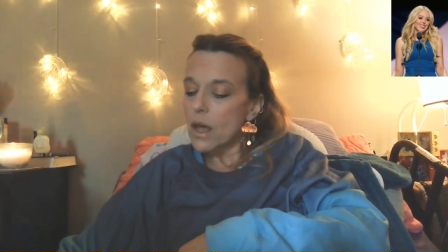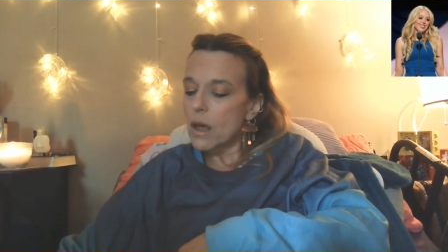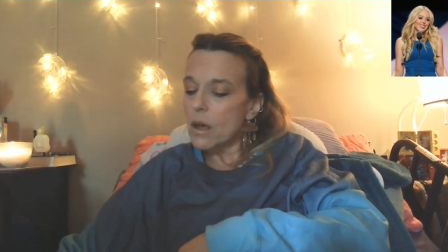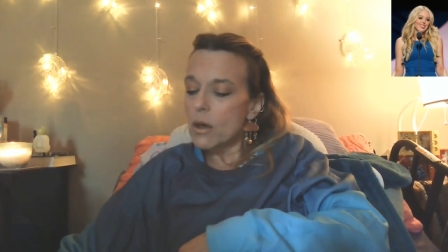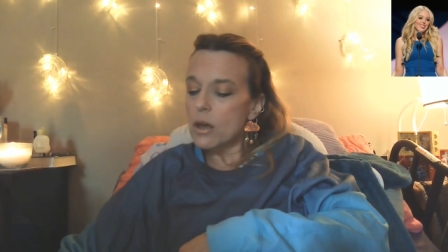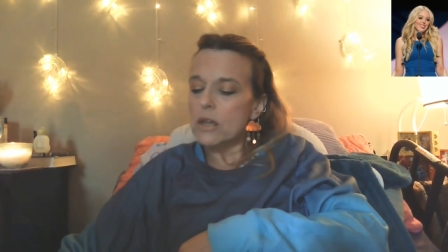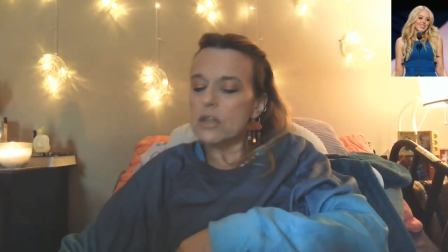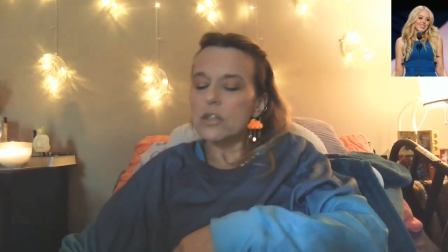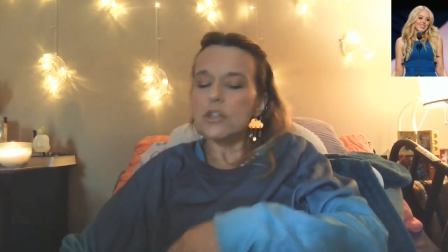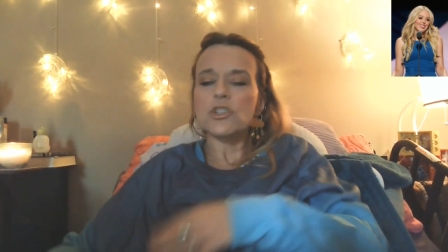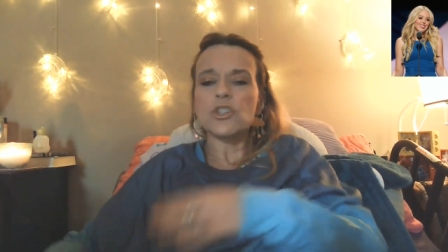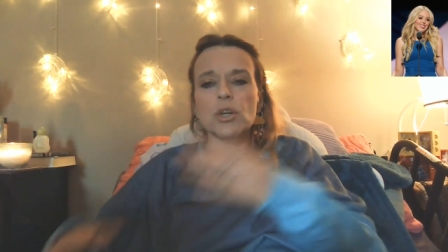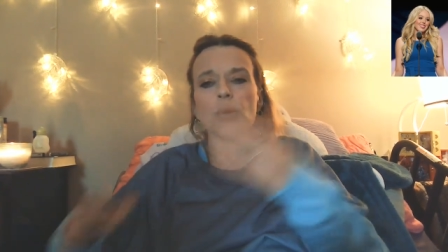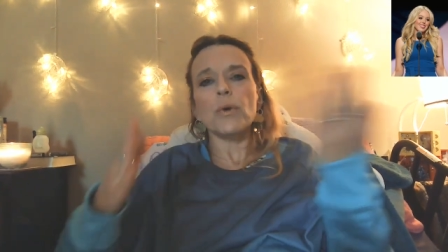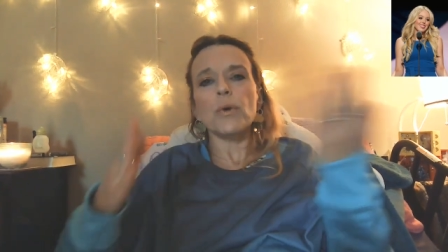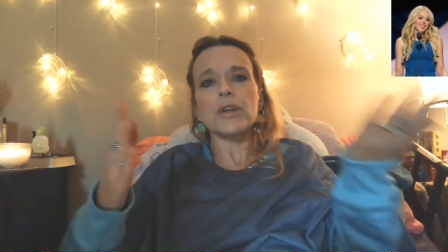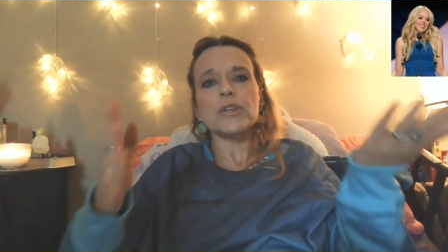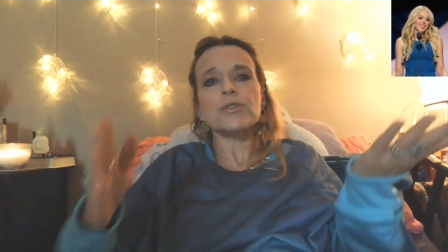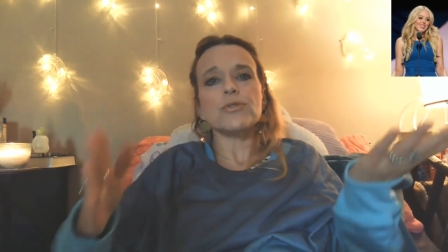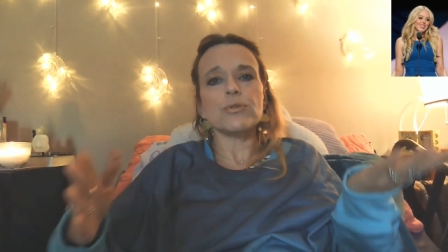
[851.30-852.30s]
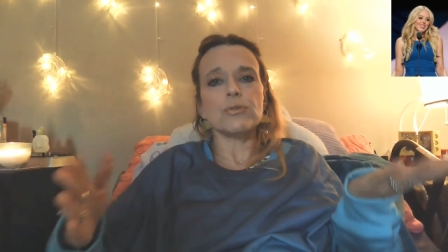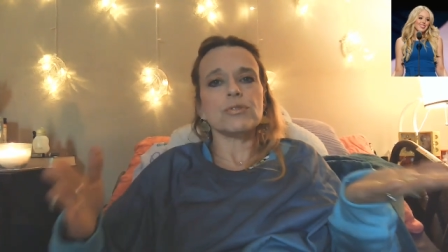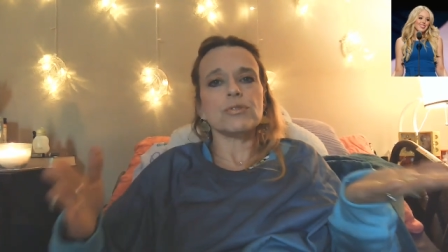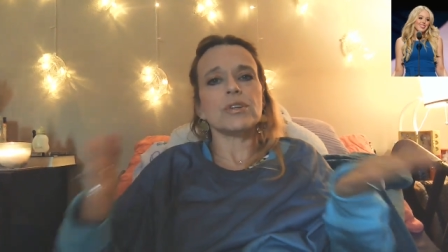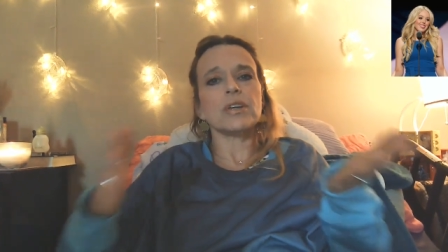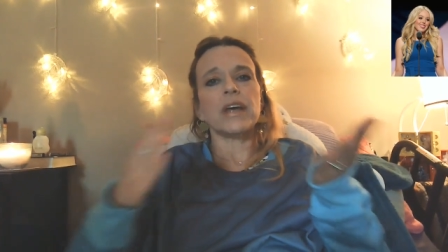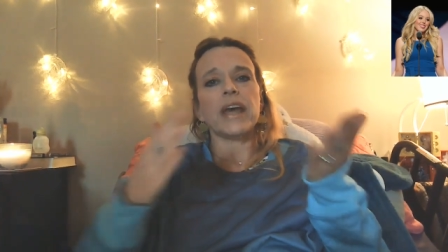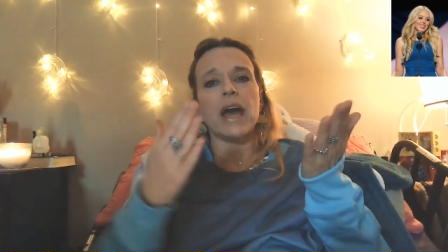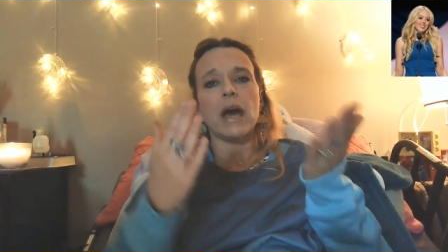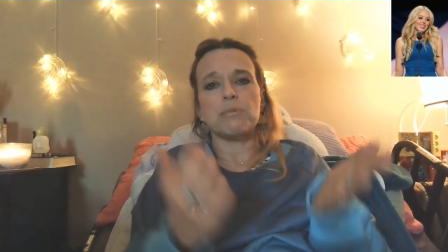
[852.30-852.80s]
She wants her to
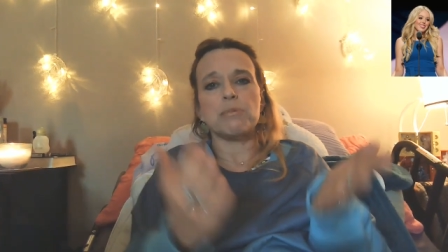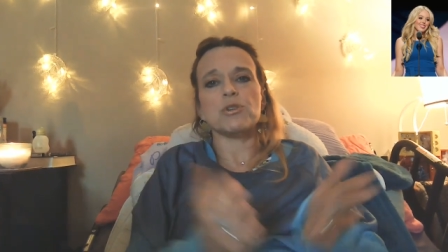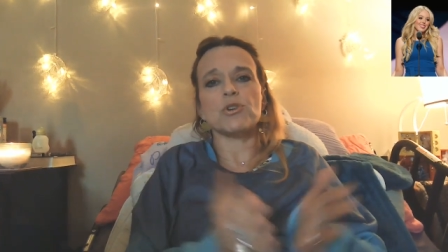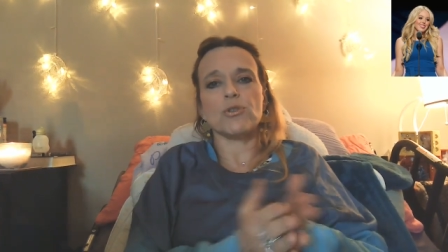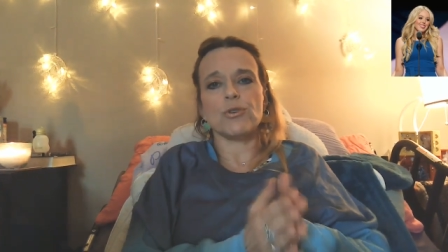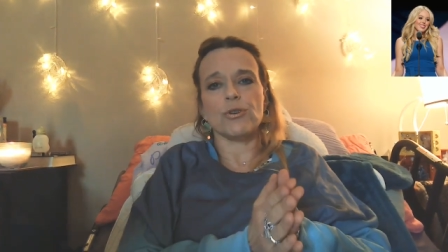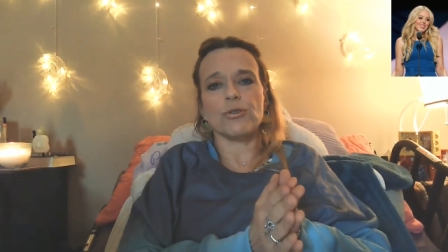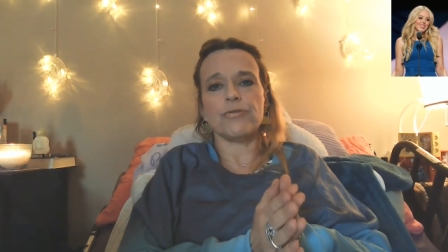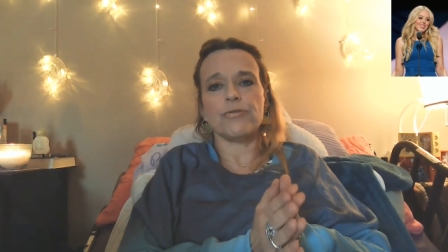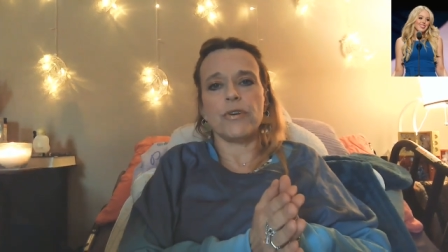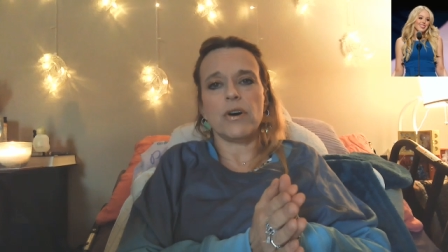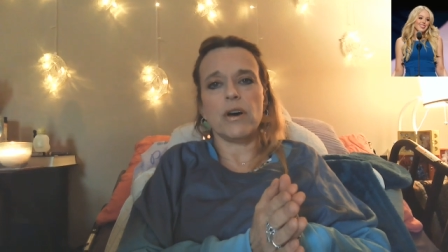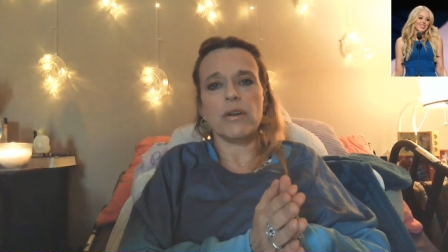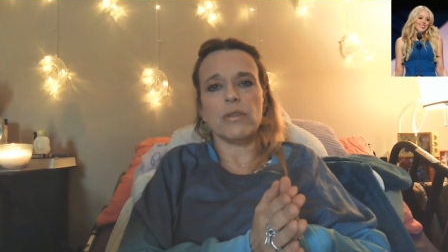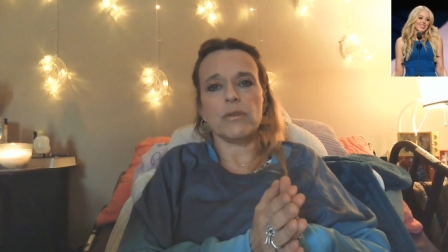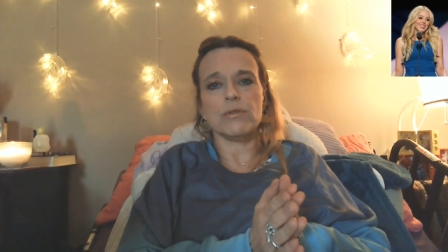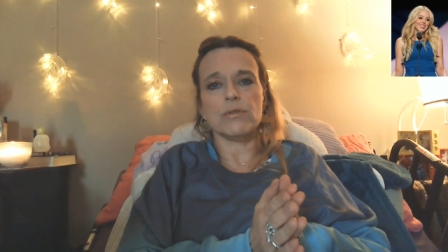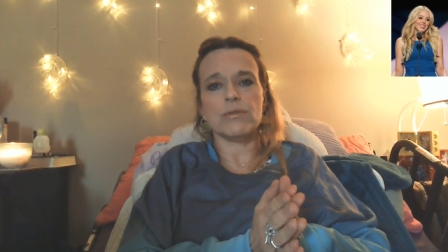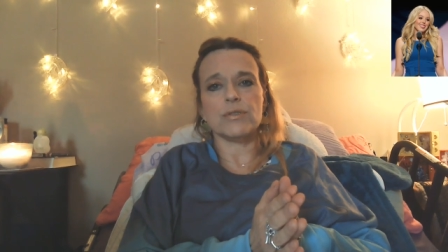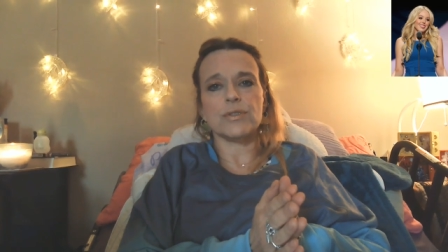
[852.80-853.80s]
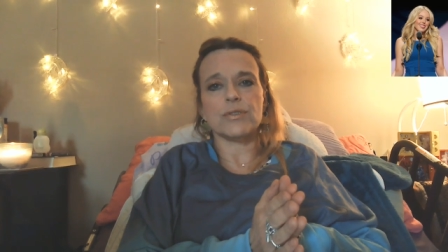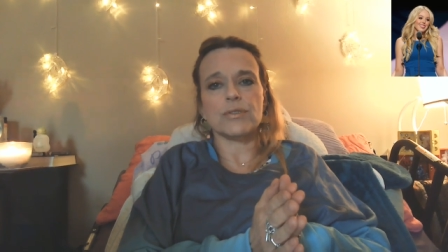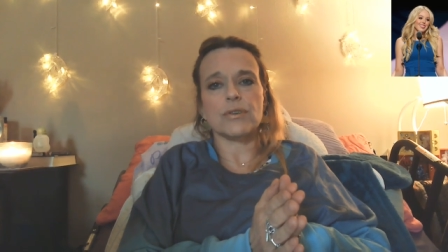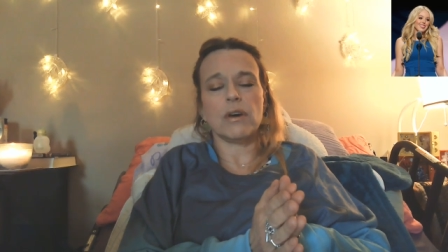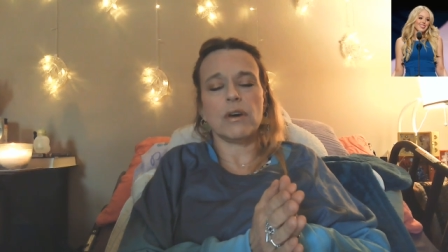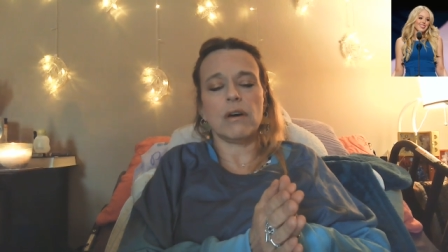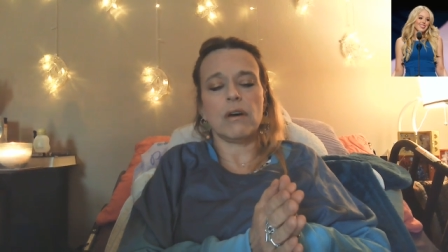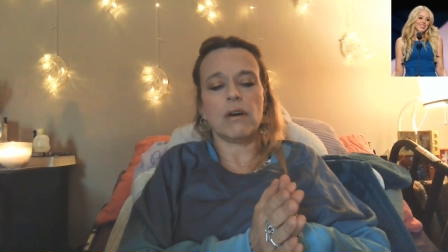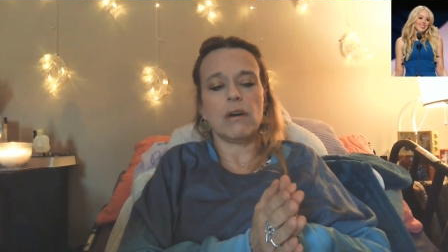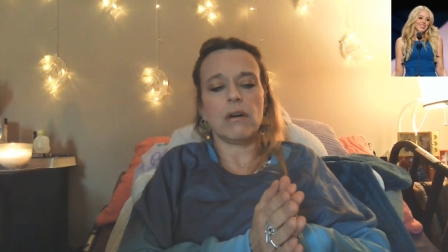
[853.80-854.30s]
capture her father's
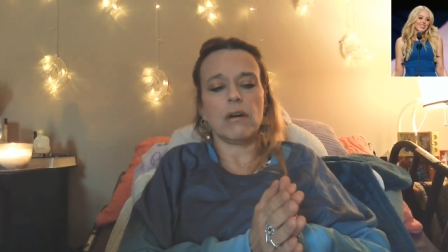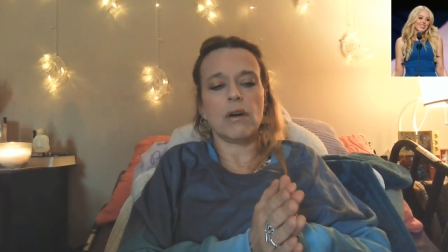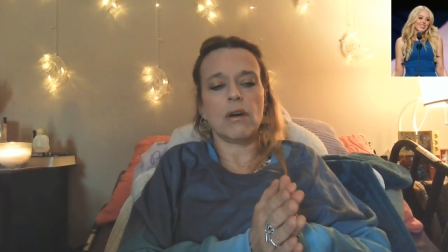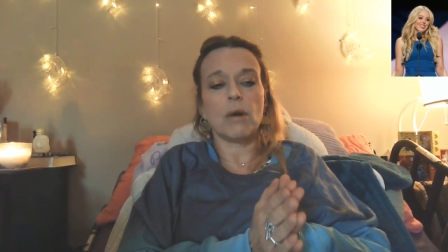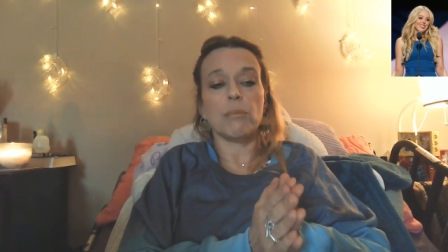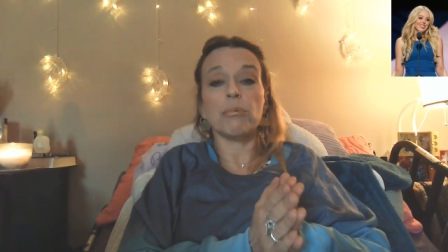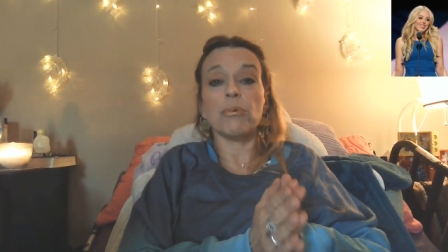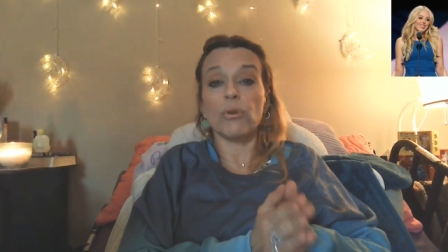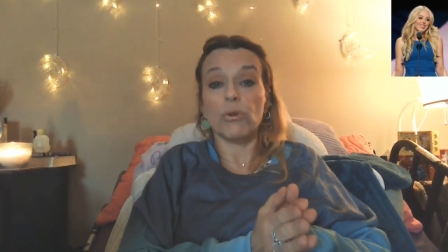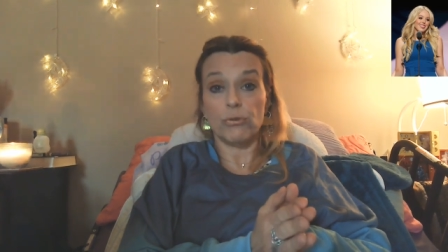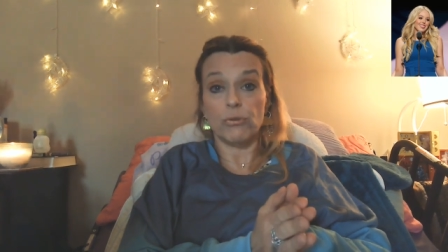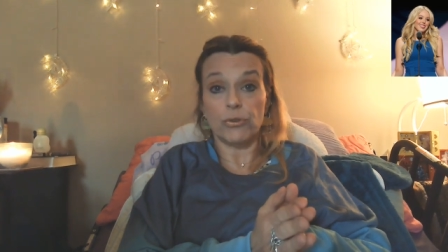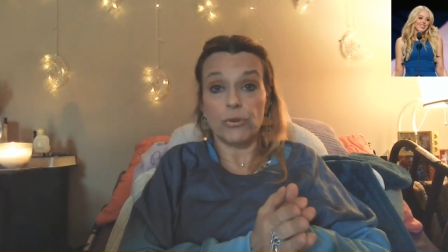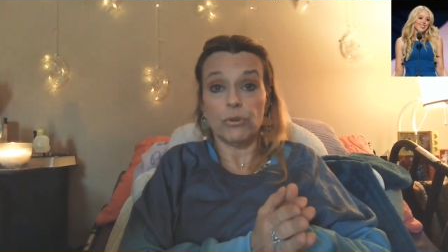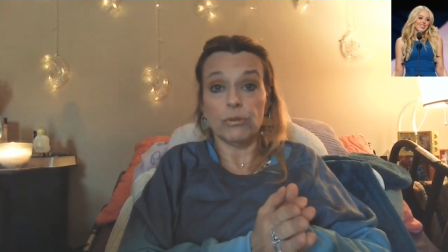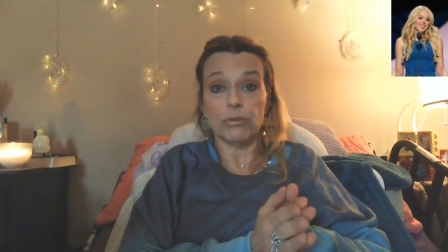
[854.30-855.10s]
approval.